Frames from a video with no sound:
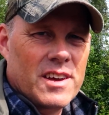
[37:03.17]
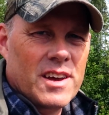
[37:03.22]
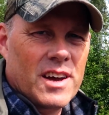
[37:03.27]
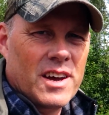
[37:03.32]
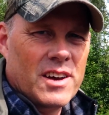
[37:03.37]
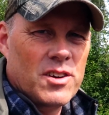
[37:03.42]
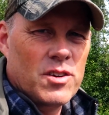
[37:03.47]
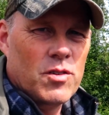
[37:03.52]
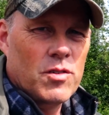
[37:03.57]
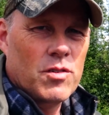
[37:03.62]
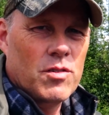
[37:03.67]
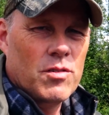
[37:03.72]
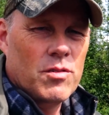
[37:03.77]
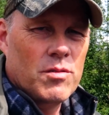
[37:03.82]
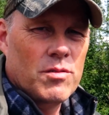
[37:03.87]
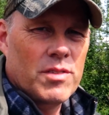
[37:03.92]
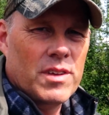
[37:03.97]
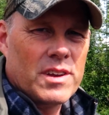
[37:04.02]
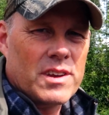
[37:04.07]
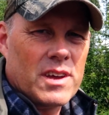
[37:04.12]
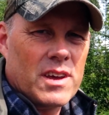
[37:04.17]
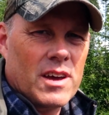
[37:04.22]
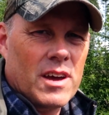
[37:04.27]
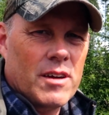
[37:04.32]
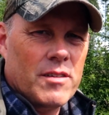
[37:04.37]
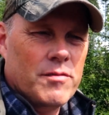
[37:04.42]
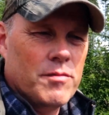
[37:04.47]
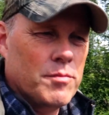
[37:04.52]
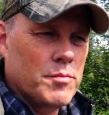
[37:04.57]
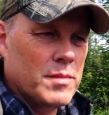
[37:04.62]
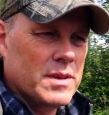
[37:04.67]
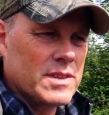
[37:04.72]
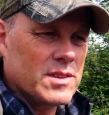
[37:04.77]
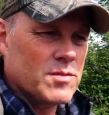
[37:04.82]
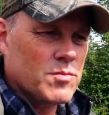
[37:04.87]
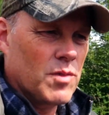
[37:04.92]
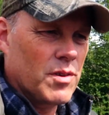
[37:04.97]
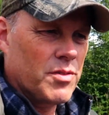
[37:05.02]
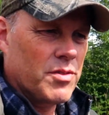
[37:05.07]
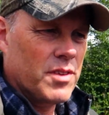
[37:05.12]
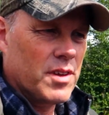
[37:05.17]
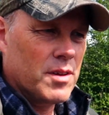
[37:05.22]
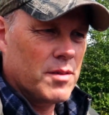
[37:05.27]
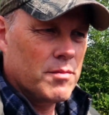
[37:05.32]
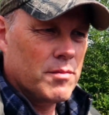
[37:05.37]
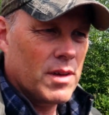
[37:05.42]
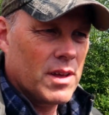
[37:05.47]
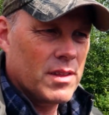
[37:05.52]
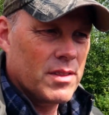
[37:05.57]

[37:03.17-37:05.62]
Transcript: I know that I have missed one thing,